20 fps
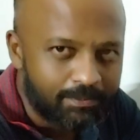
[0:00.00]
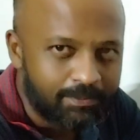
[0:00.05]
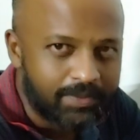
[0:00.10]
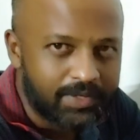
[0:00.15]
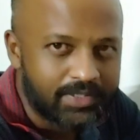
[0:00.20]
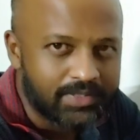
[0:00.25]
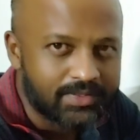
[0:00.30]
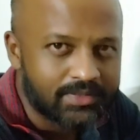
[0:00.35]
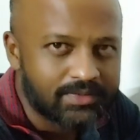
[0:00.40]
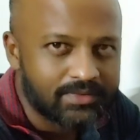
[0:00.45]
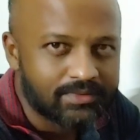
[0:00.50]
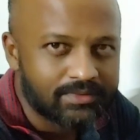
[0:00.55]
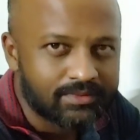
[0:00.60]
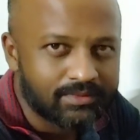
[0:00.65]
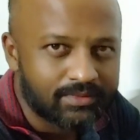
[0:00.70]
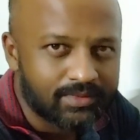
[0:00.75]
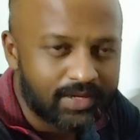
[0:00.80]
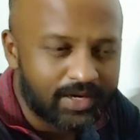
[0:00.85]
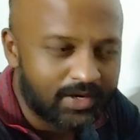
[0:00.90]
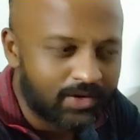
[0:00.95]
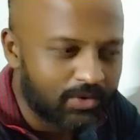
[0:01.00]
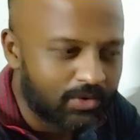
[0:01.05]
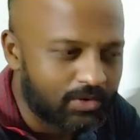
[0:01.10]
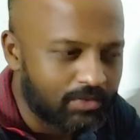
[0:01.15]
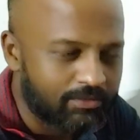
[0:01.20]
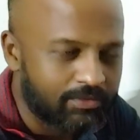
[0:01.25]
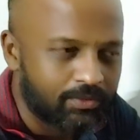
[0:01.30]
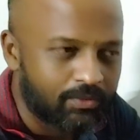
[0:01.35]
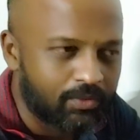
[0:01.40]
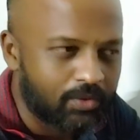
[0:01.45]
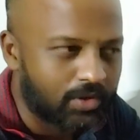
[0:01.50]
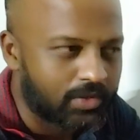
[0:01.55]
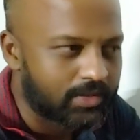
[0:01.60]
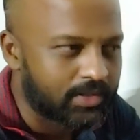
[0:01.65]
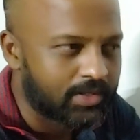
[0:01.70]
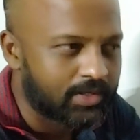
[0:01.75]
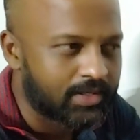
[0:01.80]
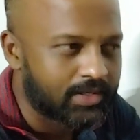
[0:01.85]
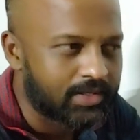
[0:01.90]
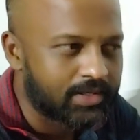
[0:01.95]
pus, and all of the water
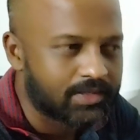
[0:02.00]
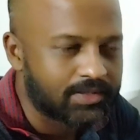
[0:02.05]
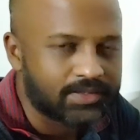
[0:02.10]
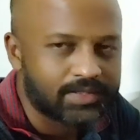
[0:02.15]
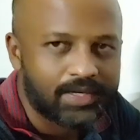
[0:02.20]
leakage,